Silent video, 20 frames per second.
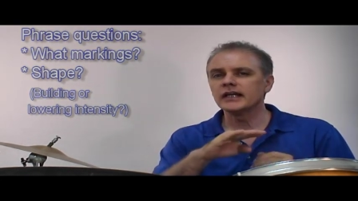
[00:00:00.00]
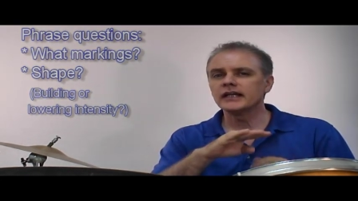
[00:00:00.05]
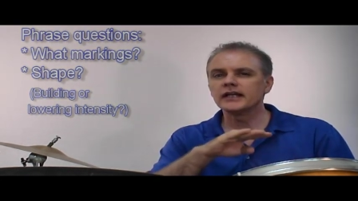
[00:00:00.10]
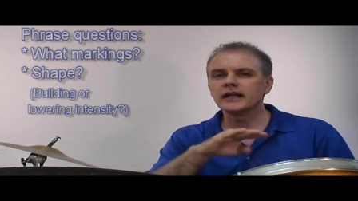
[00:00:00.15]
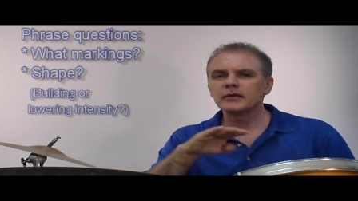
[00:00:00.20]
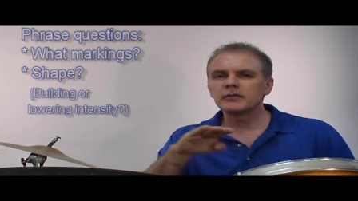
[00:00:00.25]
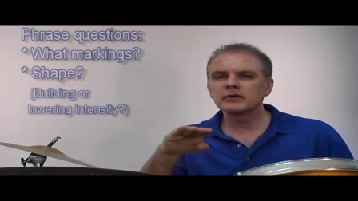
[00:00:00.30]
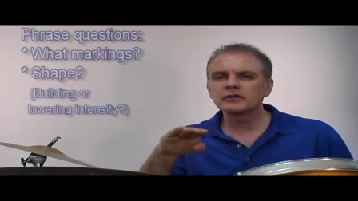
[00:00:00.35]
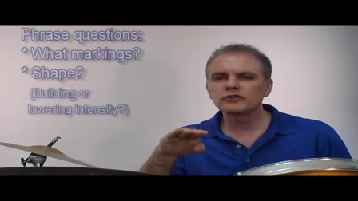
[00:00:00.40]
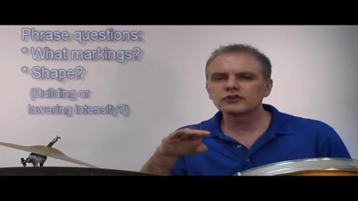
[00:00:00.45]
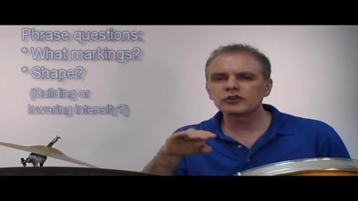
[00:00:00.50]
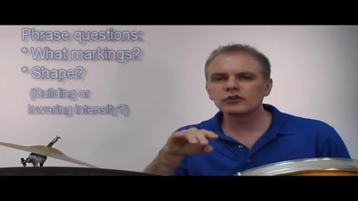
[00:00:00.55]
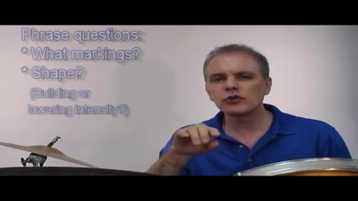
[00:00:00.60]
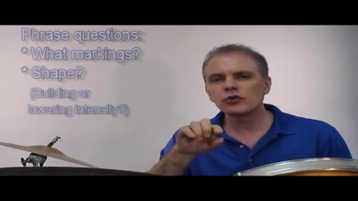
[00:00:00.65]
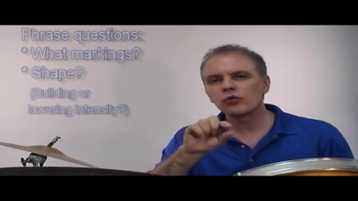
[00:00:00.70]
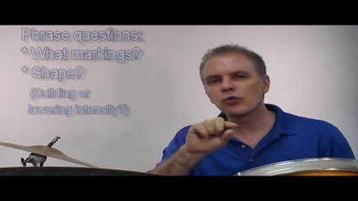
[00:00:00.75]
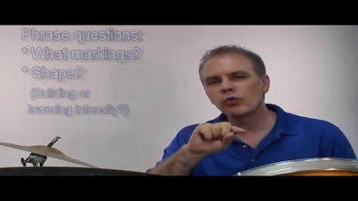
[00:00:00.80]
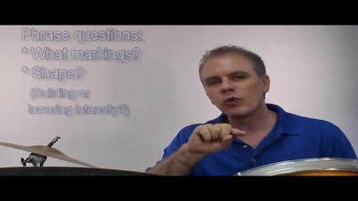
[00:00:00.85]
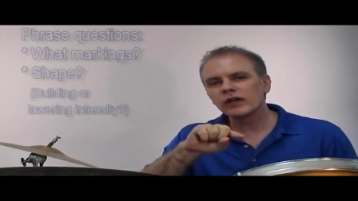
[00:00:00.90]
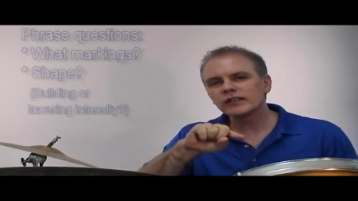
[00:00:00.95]
Number two,
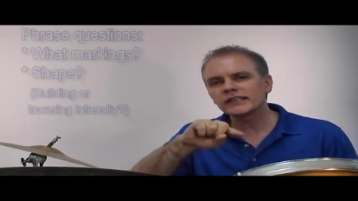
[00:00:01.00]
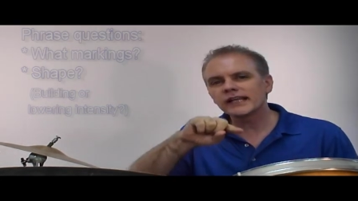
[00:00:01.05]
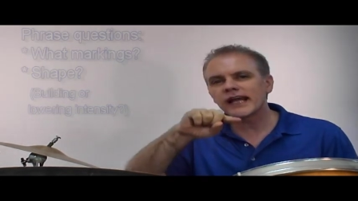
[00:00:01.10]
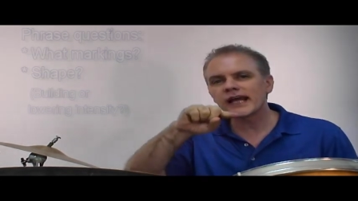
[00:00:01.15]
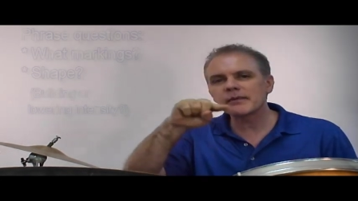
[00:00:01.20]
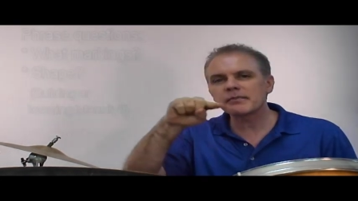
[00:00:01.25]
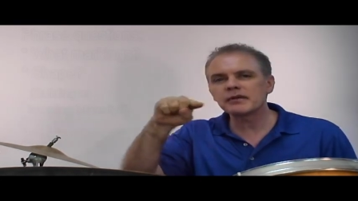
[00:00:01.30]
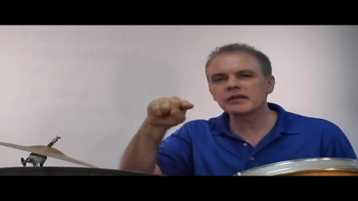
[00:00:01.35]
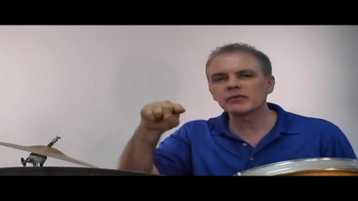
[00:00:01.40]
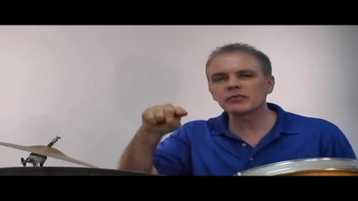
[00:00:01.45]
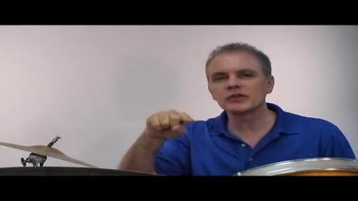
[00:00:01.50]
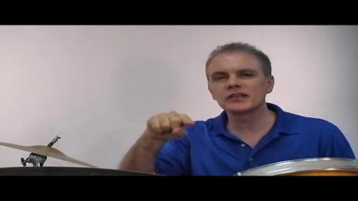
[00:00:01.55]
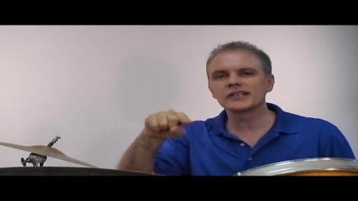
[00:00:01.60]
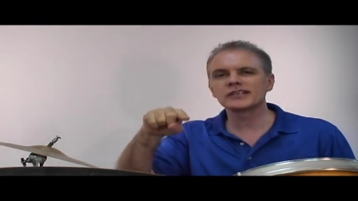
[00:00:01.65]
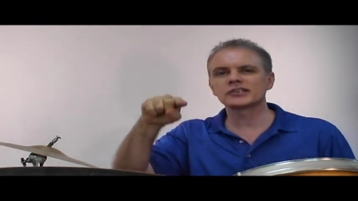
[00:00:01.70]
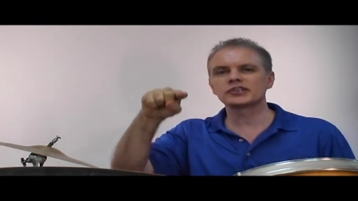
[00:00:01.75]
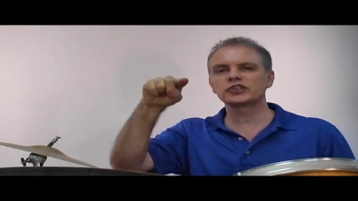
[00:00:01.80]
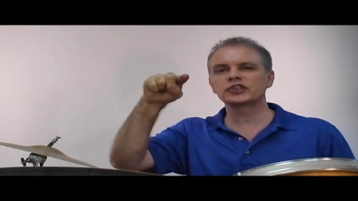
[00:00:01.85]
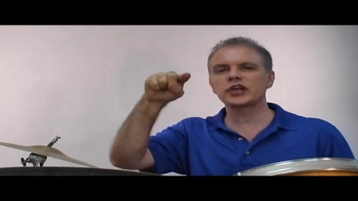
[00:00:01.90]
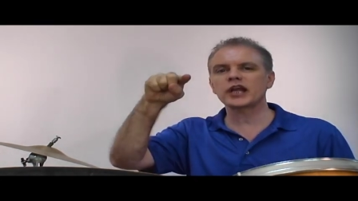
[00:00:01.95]
what's happening with the
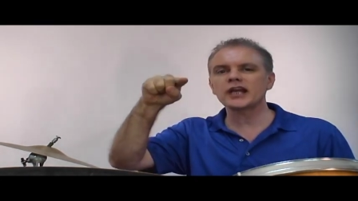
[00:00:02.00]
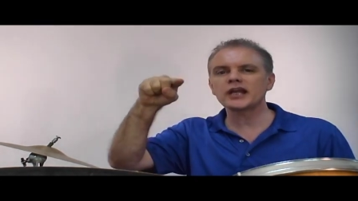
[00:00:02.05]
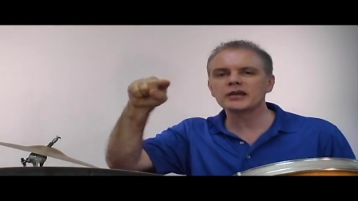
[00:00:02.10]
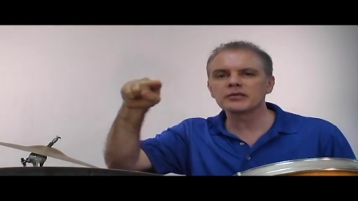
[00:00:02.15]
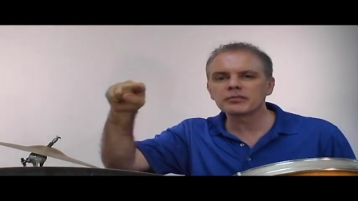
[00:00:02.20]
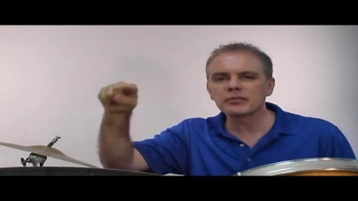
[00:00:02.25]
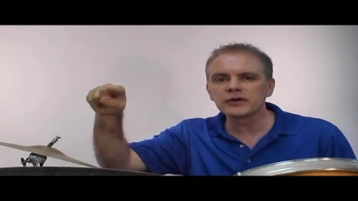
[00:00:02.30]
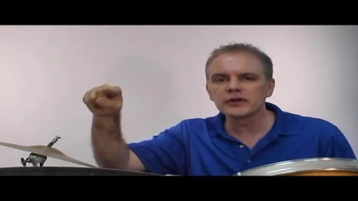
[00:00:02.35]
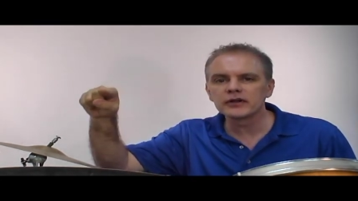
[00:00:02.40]
shape